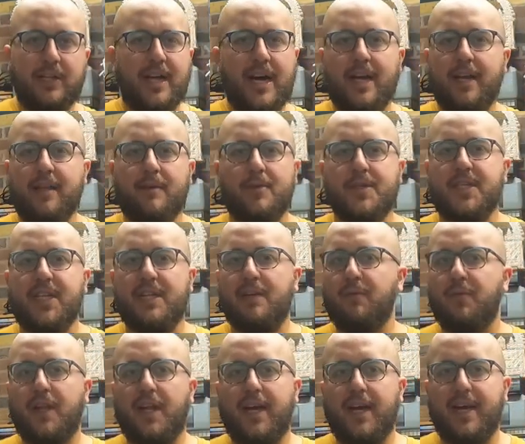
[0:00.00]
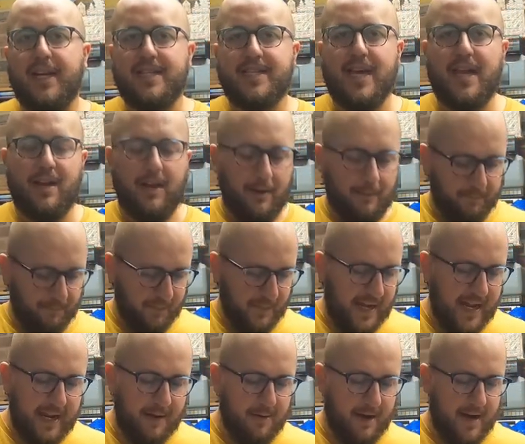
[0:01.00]
online and they were selling for like a tenner.
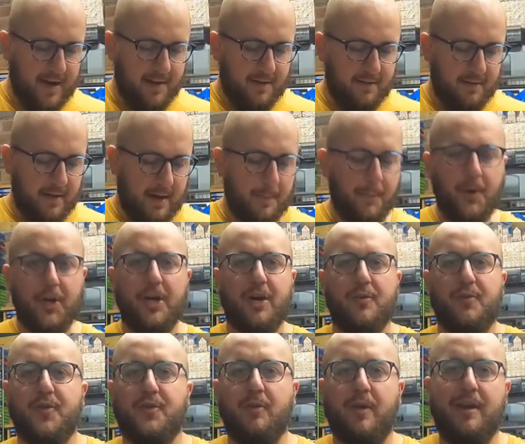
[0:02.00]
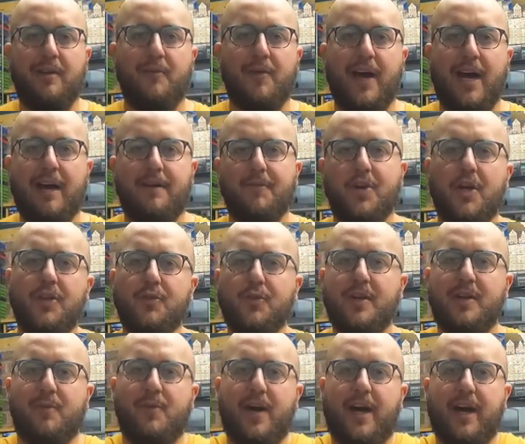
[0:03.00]
Anyway, I put it up for 25. Got
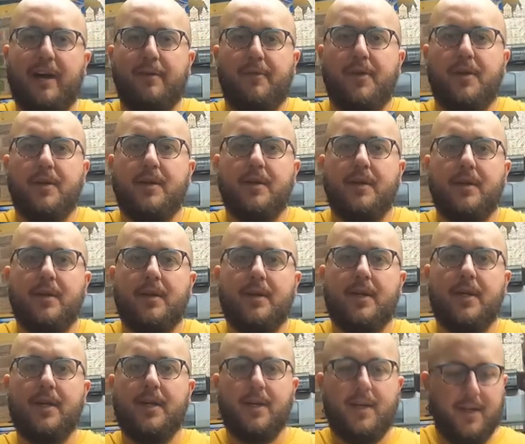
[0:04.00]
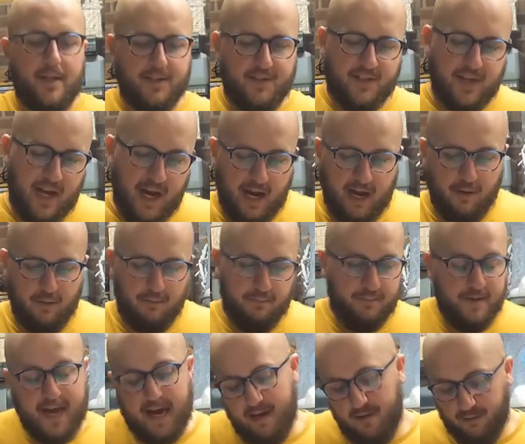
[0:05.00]
25. So,
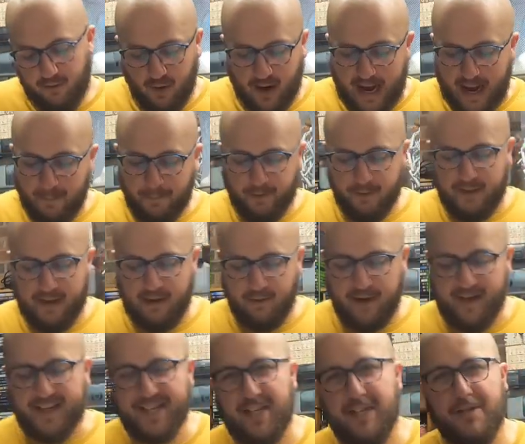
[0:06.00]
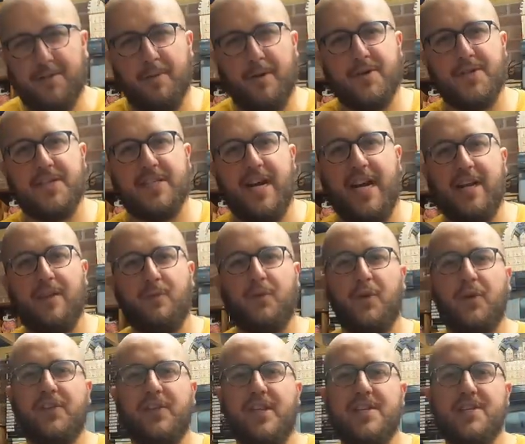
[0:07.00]
yeah, quite happy with that one. I suppose size
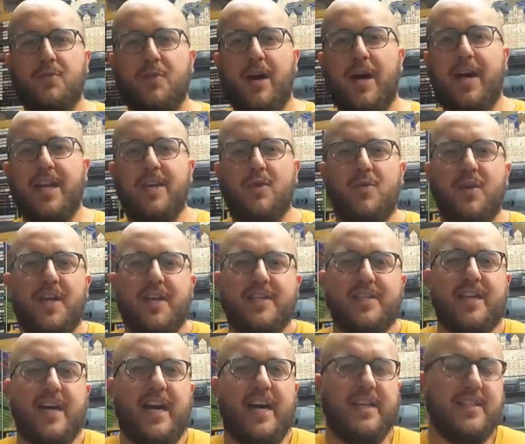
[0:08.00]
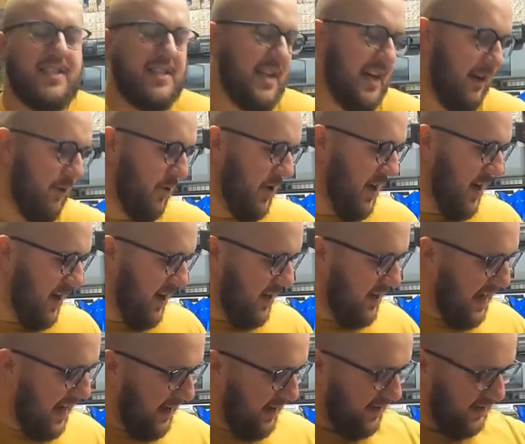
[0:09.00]
14 is quite a unique size. So,
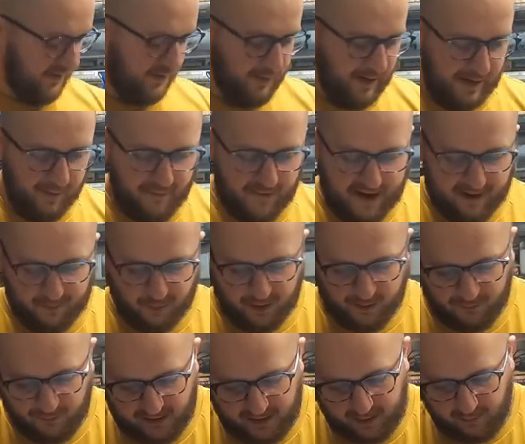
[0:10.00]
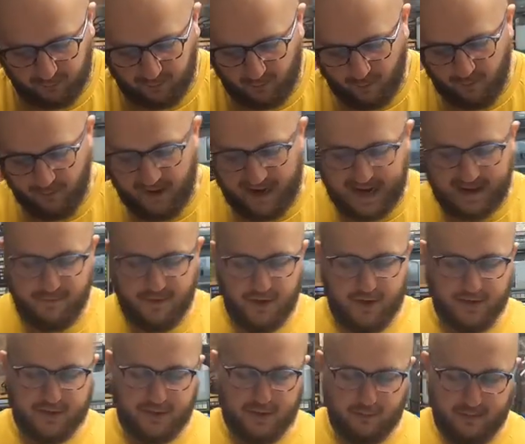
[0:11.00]
yeah, 25 quid for those from a fiver.
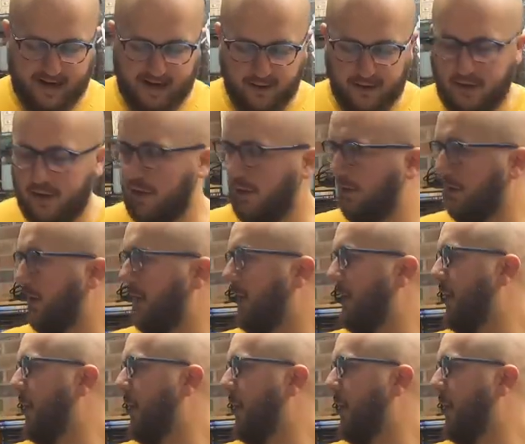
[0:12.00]
Not too bad at all.